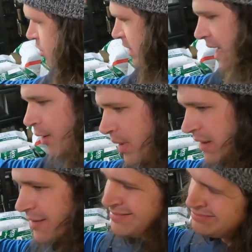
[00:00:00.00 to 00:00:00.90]
do it now,
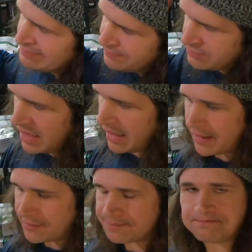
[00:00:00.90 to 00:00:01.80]
but
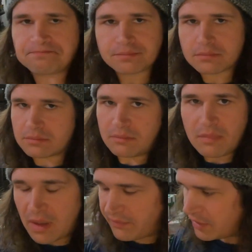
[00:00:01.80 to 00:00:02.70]
um,
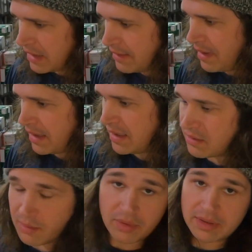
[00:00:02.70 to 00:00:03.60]
I've got to come back here
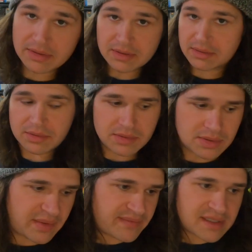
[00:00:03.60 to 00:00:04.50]
in the morning to do
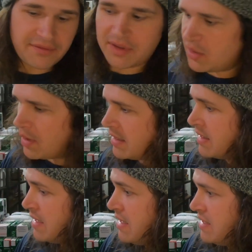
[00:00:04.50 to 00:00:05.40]
some other stuff anyway.
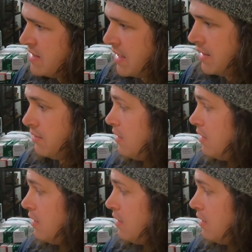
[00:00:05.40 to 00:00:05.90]
So